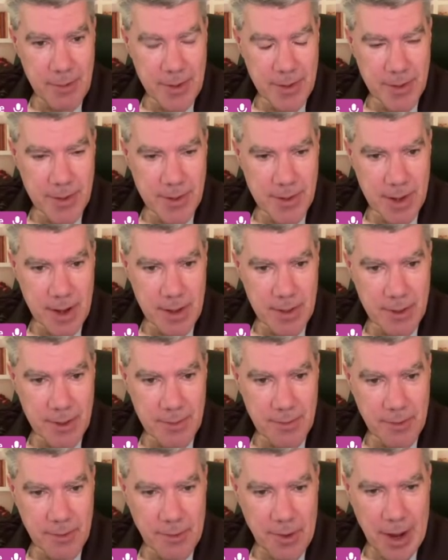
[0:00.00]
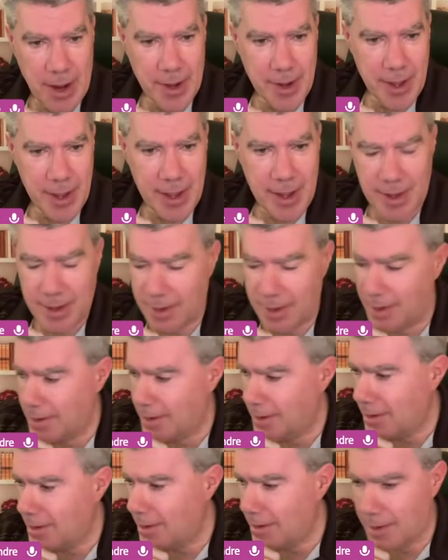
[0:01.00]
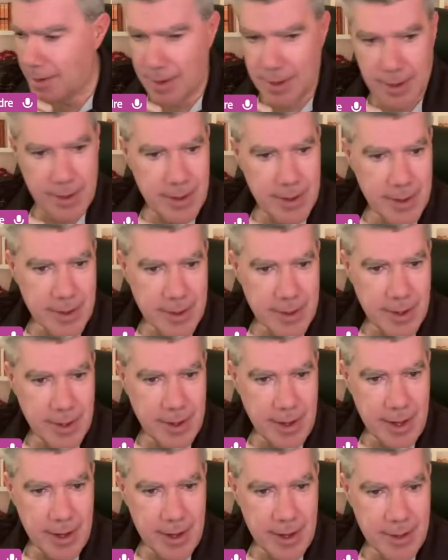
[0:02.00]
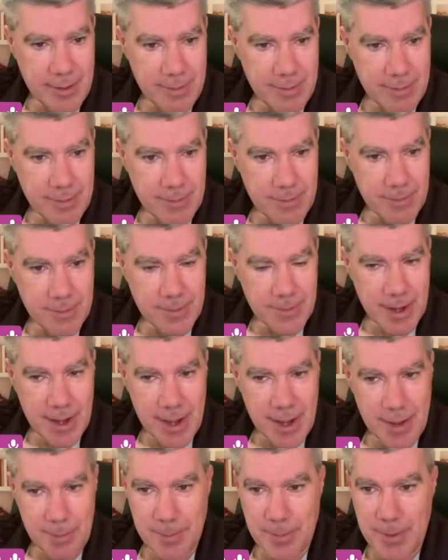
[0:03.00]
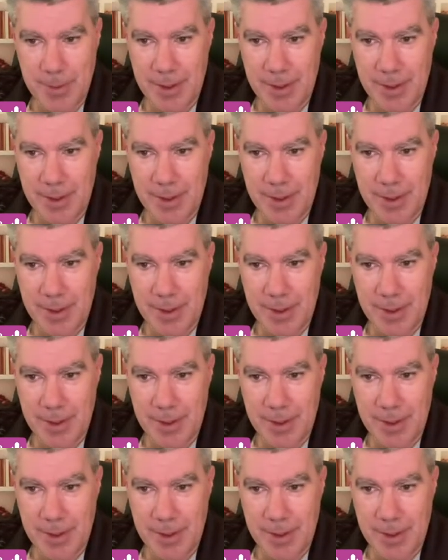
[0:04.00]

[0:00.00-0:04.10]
which is on Friday in Canadian time.